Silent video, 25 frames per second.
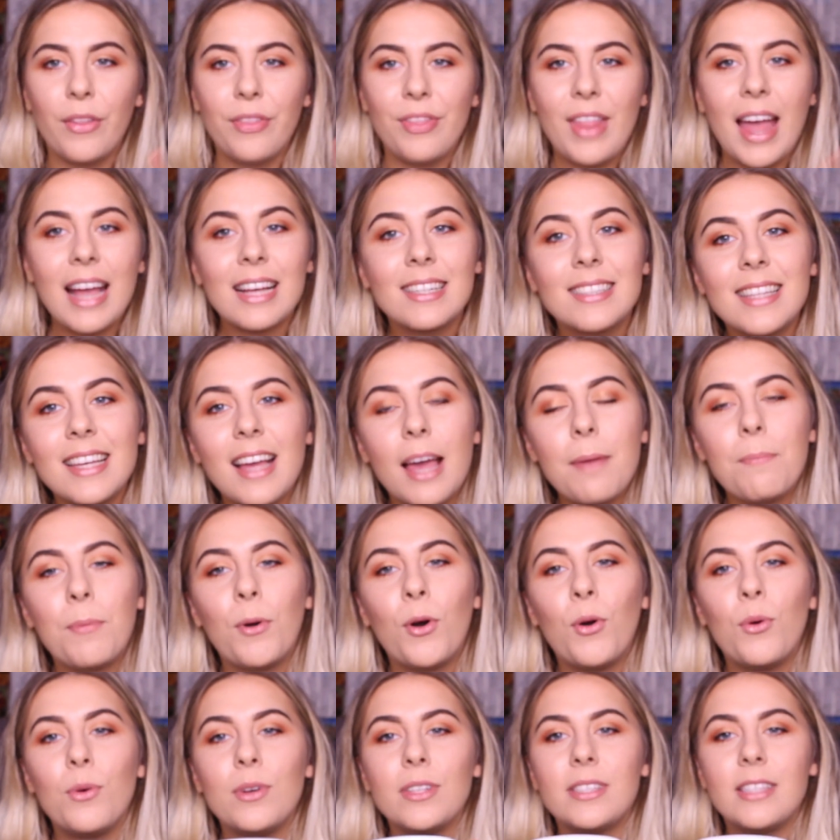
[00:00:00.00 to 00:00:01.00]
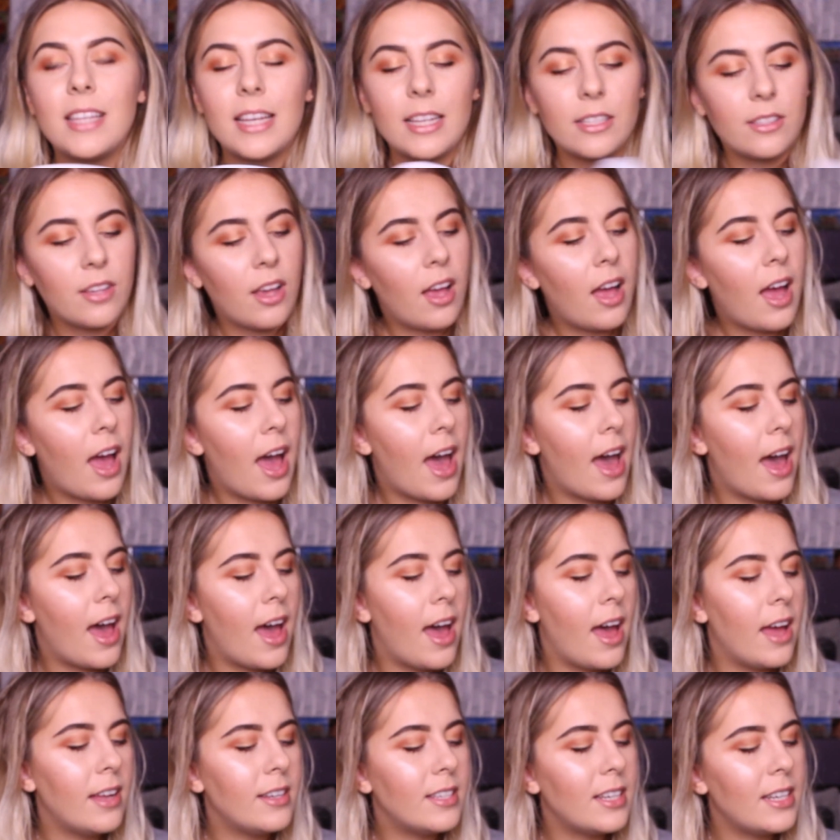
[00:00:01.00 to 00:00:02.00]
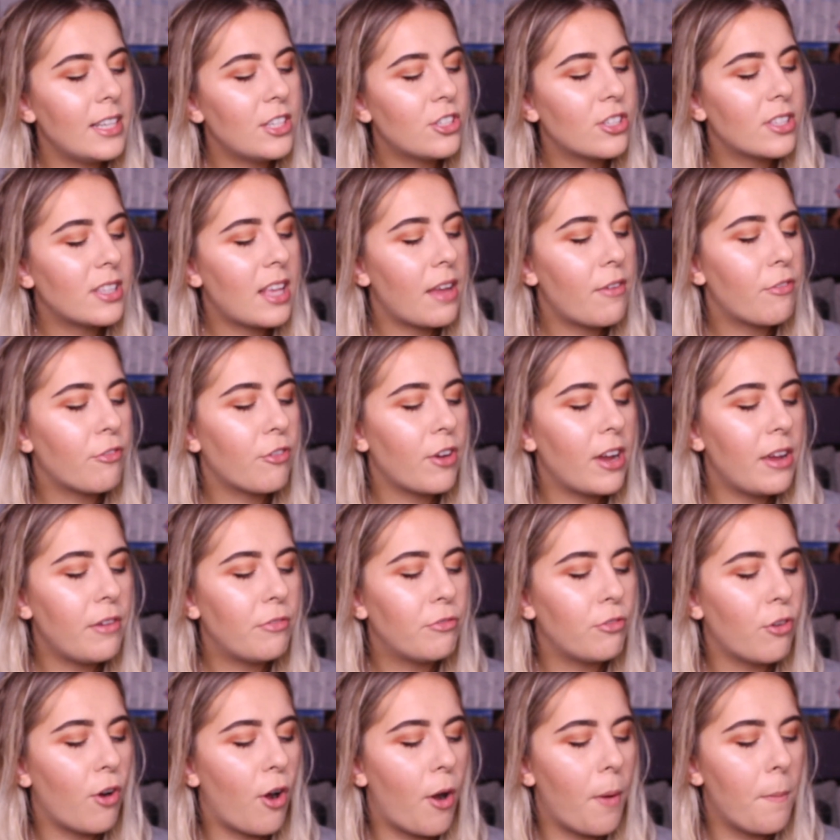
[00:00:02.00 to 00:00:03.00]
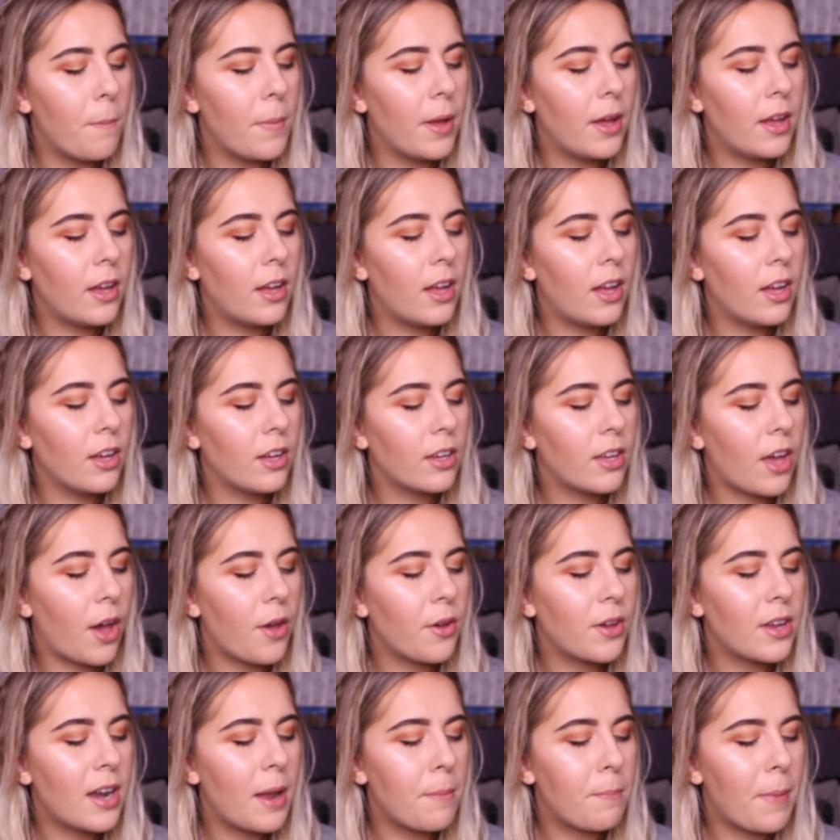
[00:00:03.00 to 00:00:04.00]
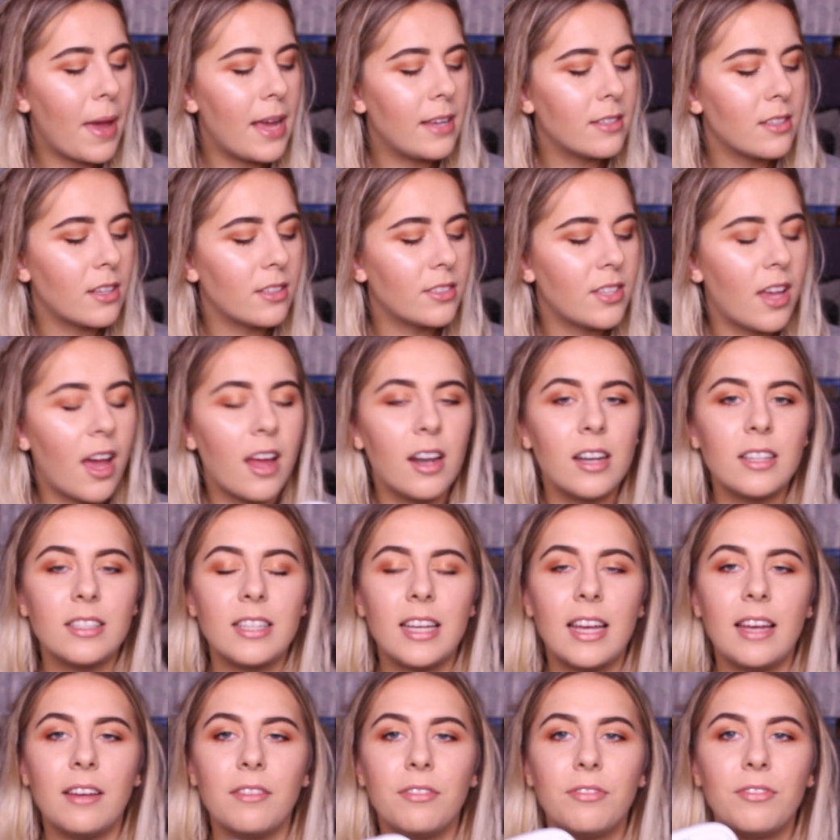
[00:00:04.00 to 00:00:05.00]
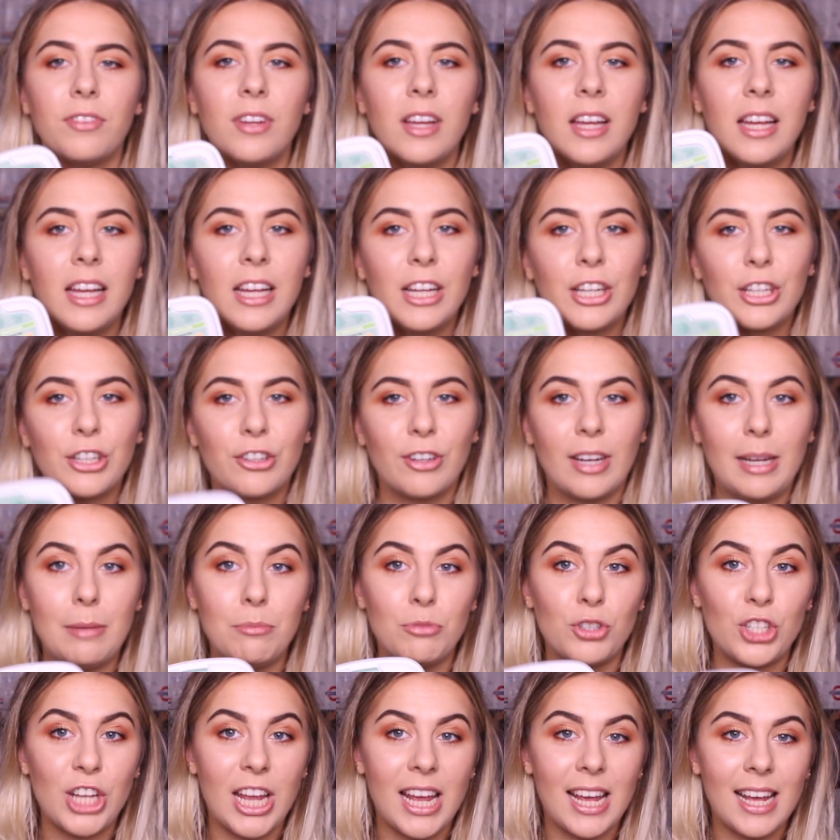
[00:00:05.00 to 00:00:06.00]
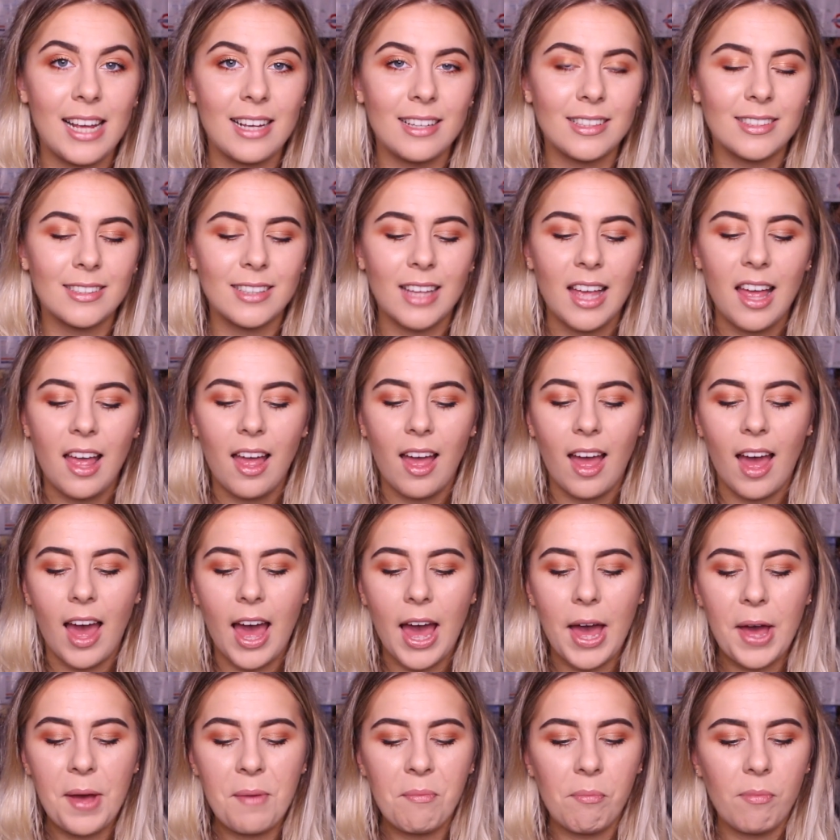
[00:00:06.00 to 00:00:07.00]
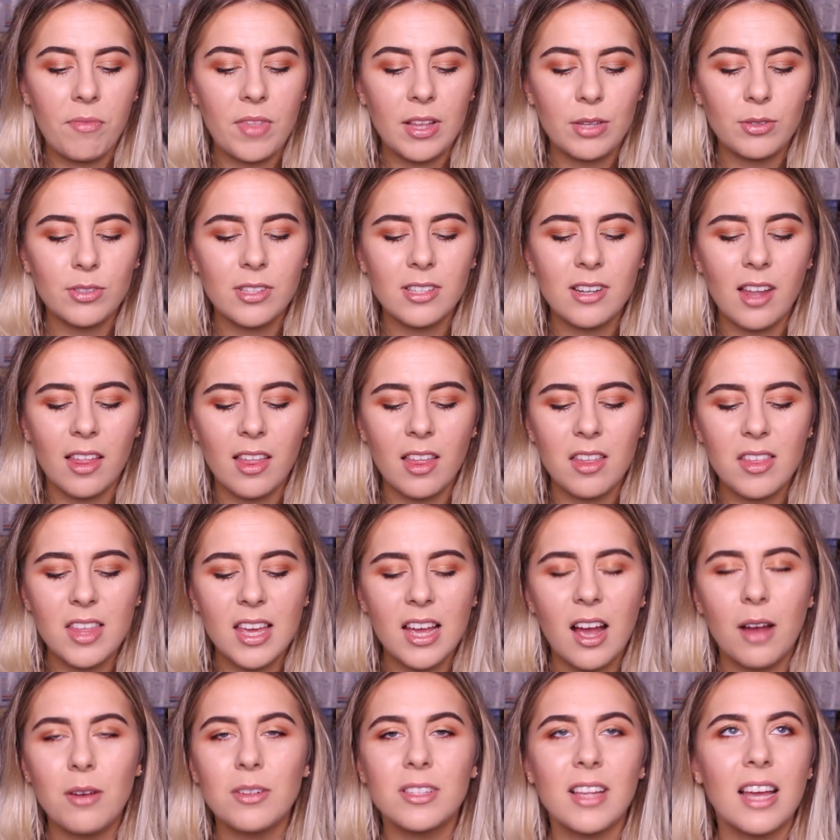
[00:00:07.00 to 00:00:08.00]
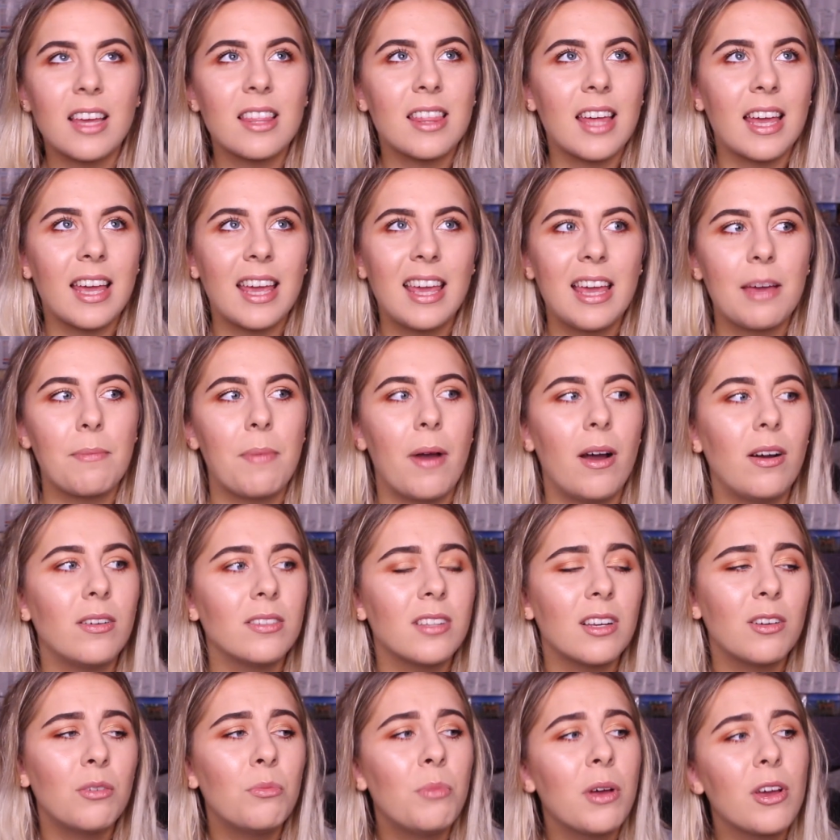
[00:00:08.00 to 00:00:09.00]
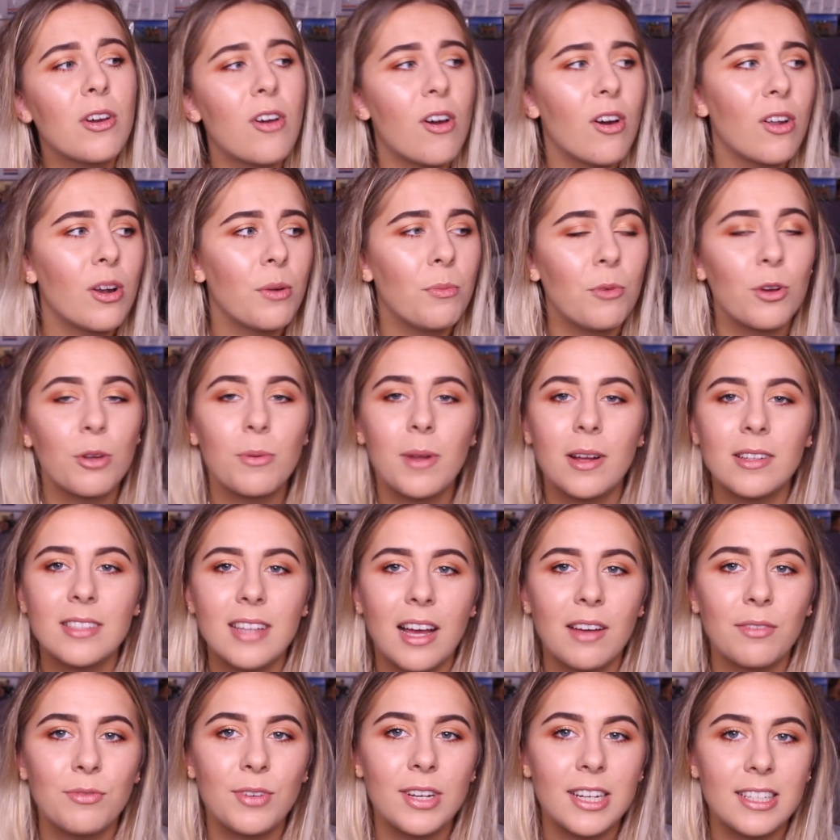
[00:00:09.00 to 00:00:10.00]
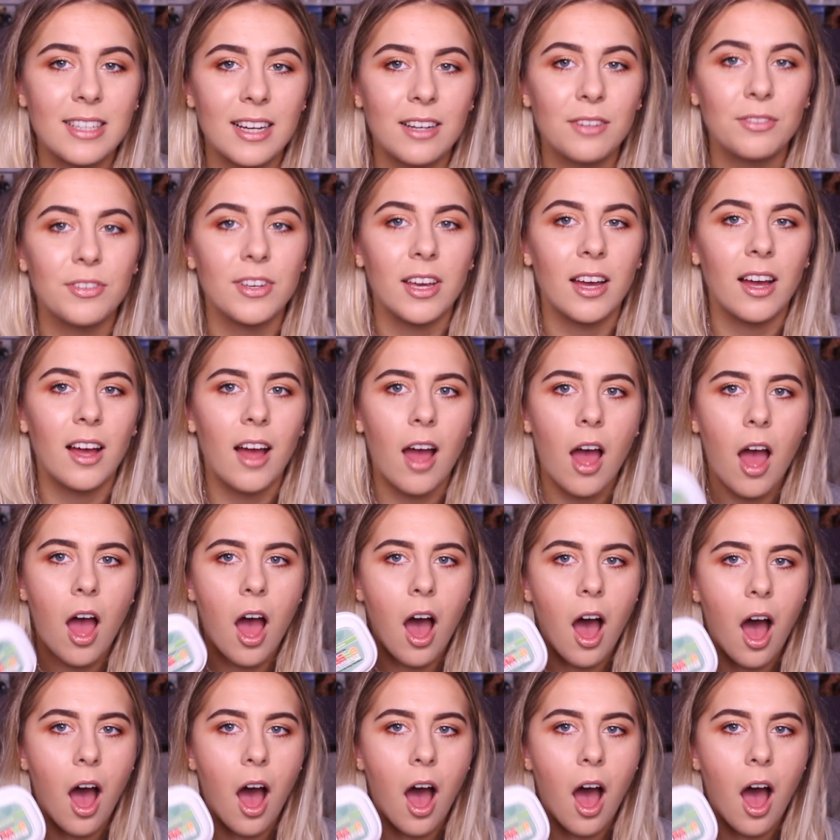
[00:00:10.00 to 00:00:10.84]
Next thing I bought was this deliciously free from coconut based alternative cream cheese. This was another thing I was like thinking about. I was like, oh my god, I'm not gonna be able to have Philadelphia.